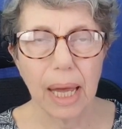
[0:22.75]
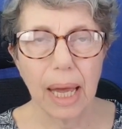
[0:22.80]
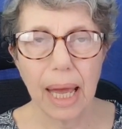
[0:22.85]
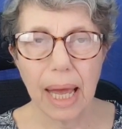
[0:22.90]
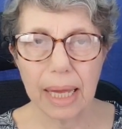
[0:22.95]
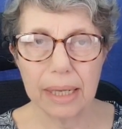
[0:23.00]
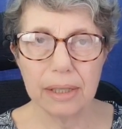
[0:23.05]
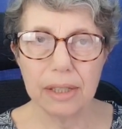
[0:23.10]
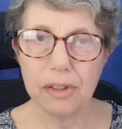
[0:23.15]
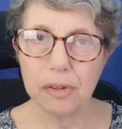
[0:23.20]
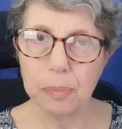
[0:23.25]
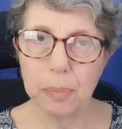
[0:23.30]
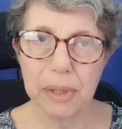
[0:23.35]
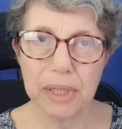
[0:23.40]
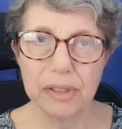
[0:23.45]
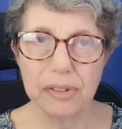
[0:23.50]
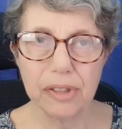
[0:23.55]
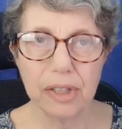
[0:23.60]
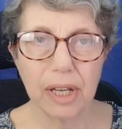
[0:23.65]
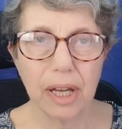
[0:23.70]
and he's
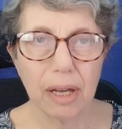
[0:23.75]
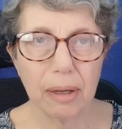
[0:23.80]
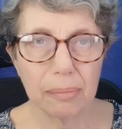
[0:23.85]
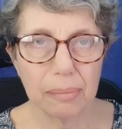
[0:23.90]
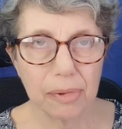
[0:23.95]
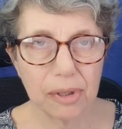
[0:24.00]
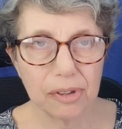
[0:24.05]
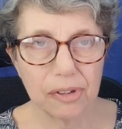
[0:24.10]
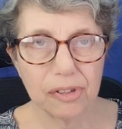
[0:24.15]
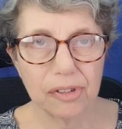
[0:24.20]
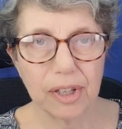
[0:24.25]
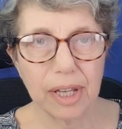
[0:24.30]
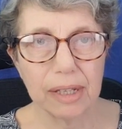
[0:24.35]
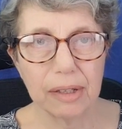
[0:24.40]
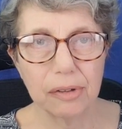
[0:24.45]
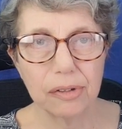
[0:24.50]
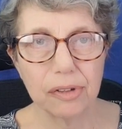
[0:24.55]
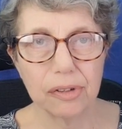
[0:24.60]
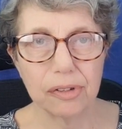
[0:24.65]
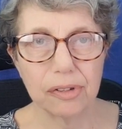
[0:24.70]
beating up this
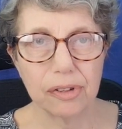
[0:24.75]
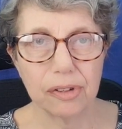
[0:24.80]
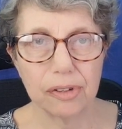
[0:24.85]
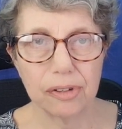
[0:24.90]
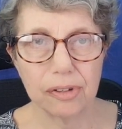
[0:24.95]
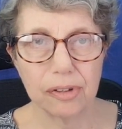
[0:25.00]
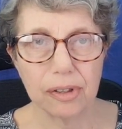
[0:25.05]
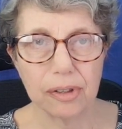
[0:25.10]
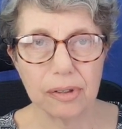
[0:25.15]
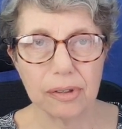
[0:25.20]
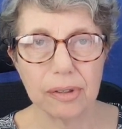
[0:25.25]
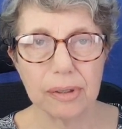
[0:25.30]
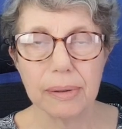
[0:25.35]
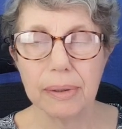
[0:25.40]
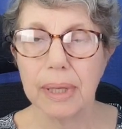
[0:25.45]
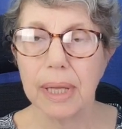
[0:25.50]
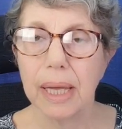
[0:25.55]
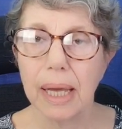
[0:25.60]
sales assistant.